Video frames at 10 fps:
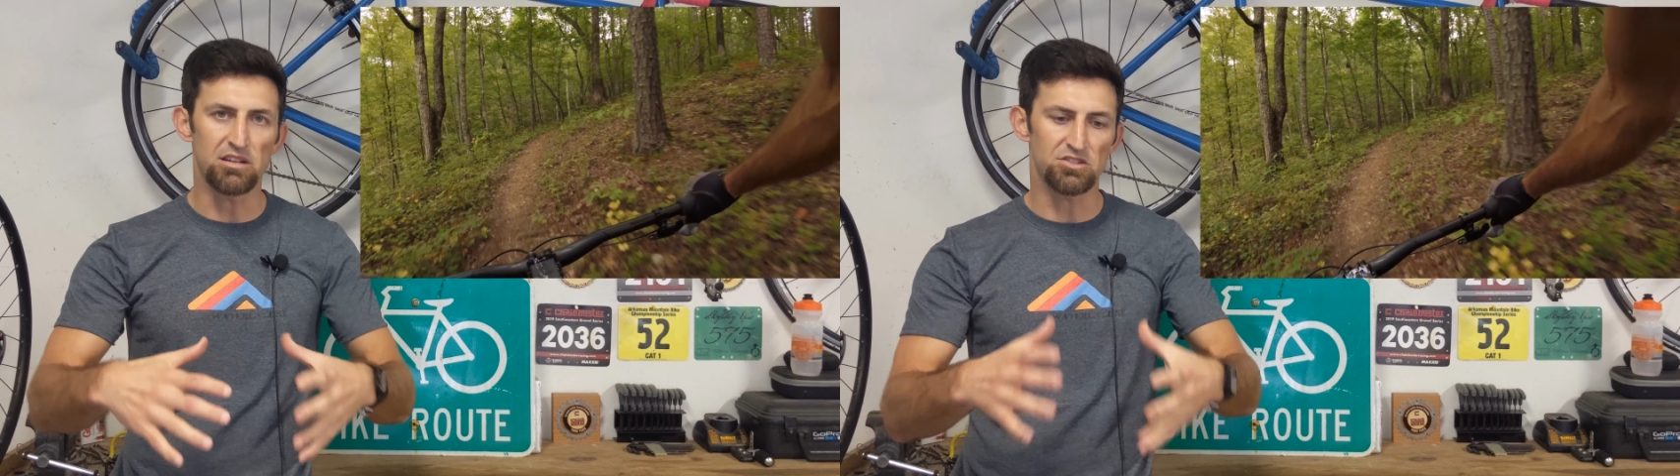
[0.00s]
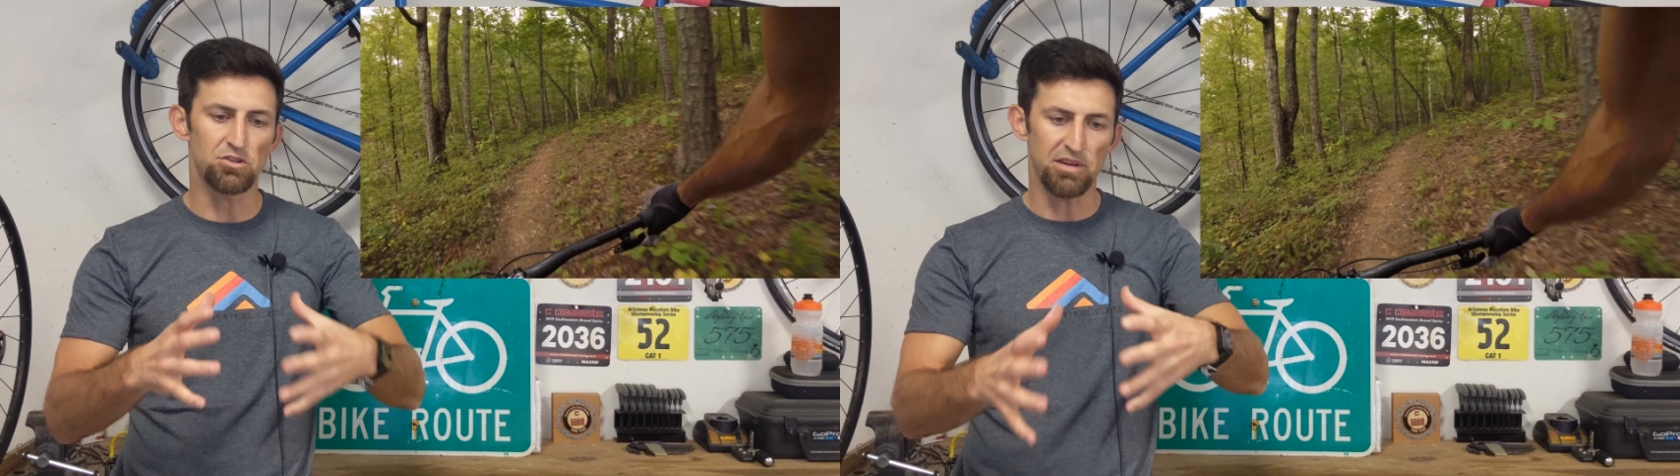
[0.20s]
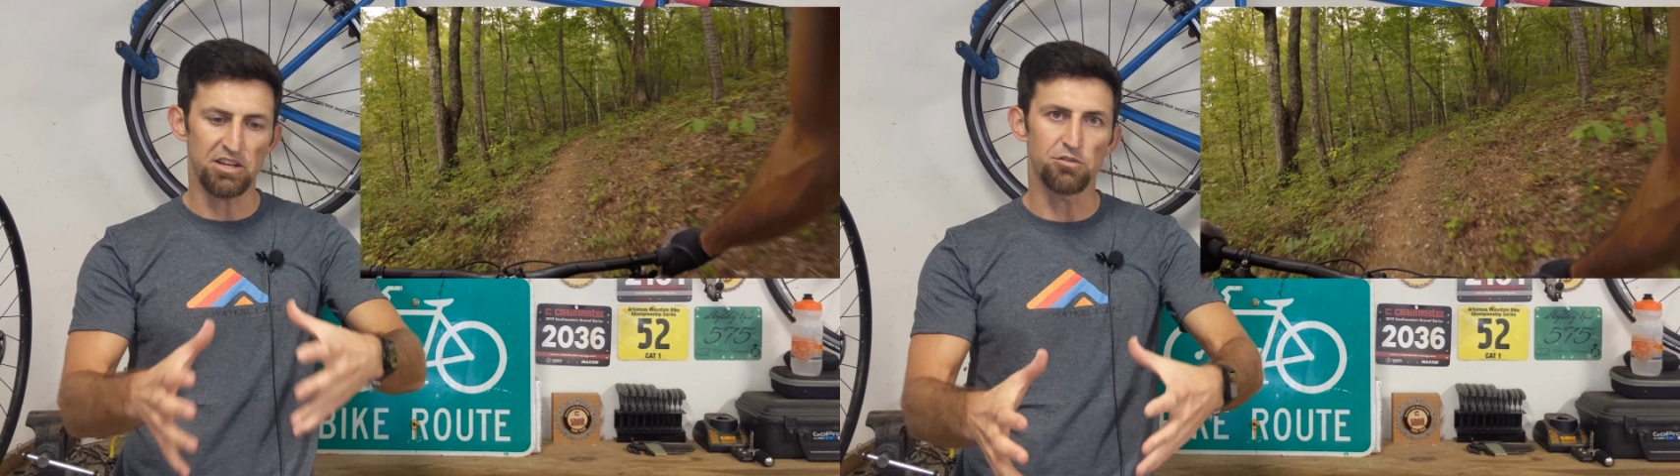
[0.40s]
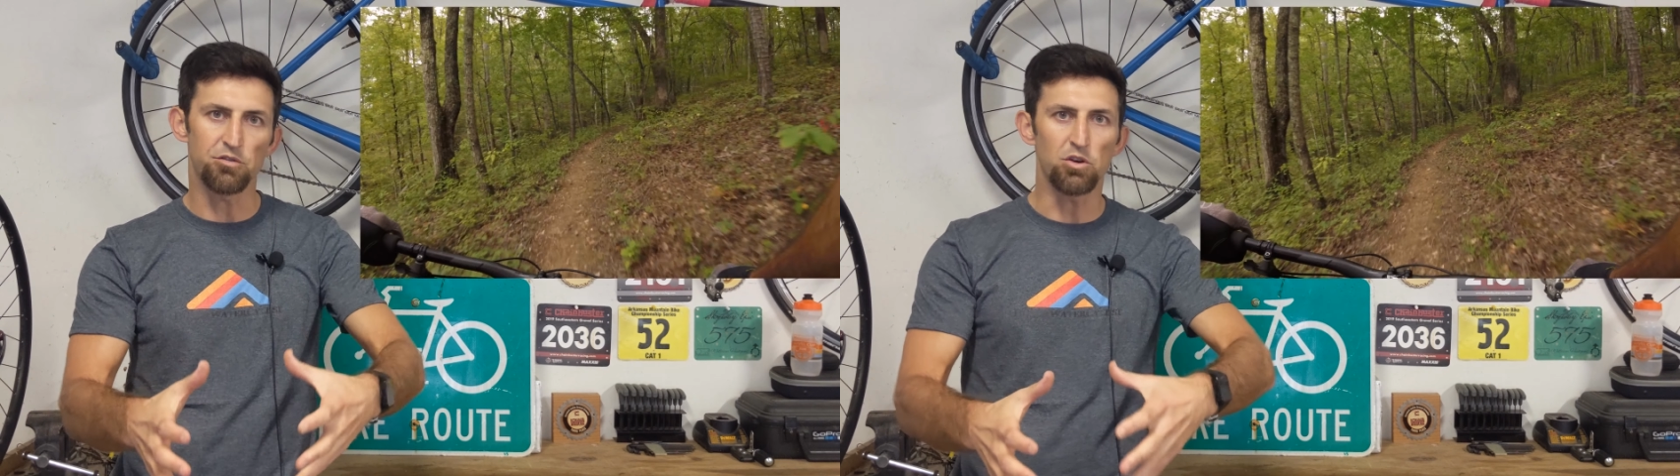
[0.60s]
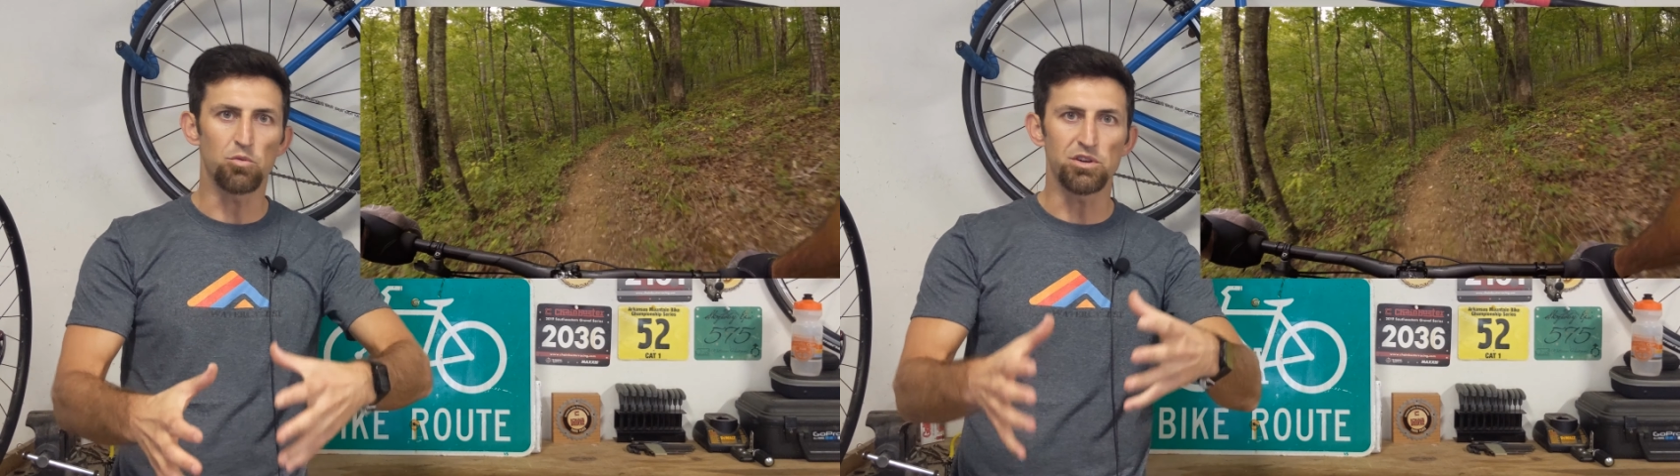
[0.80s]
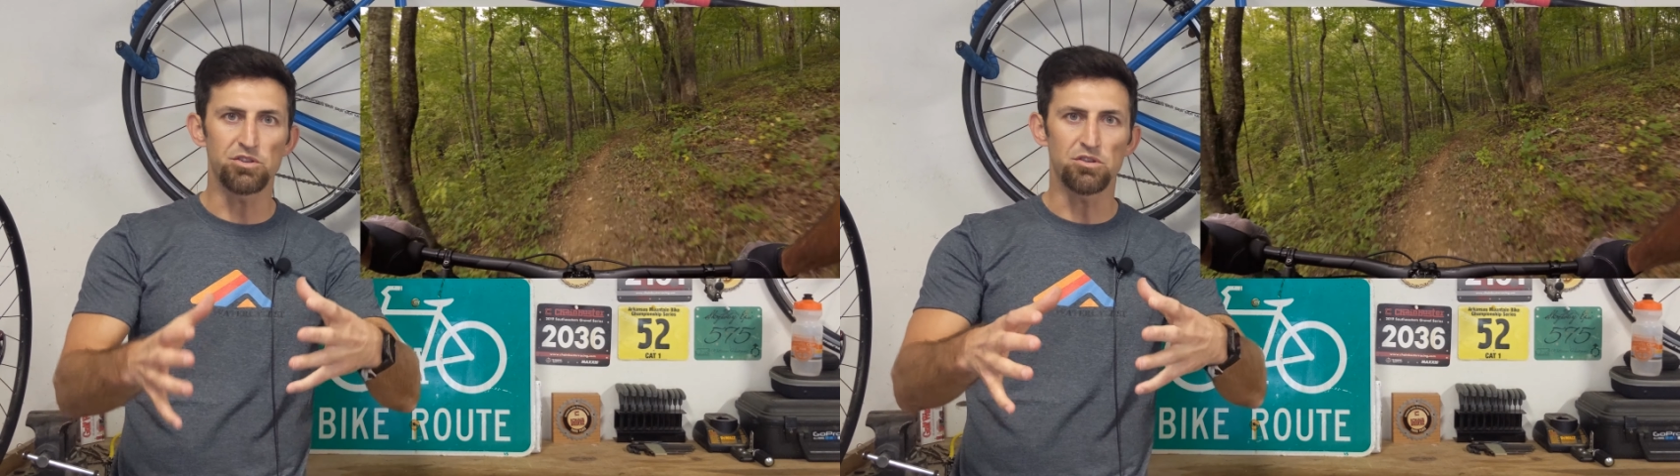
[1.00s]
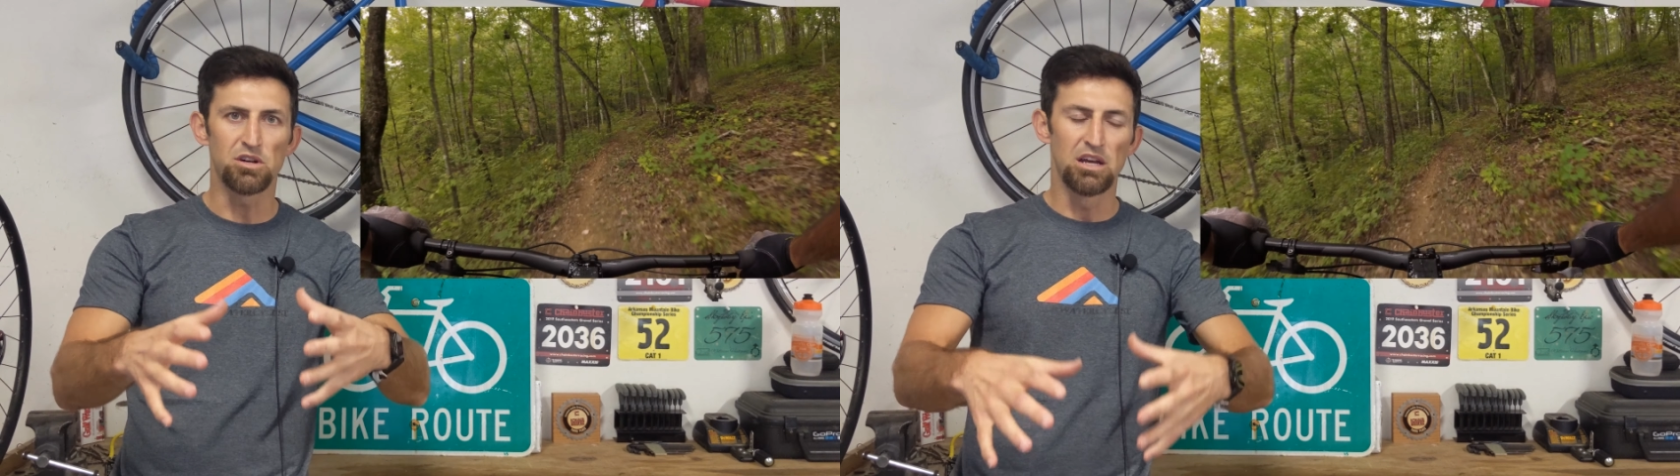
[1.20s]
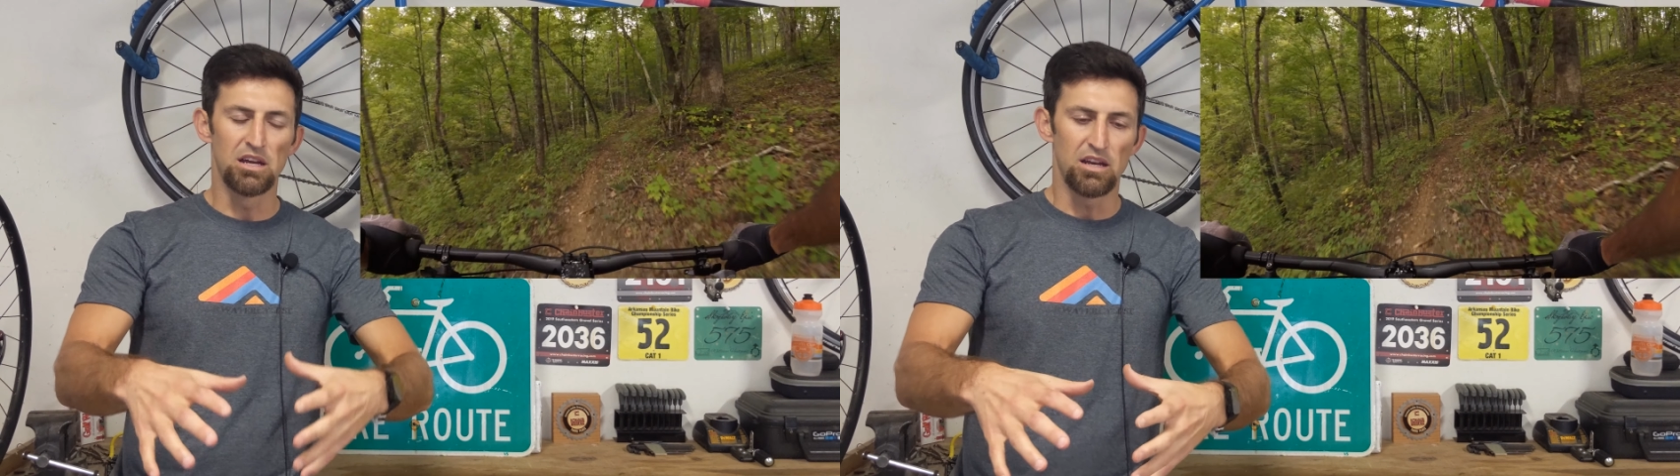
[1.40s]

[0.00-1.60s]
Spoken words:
it's going to make your front wheel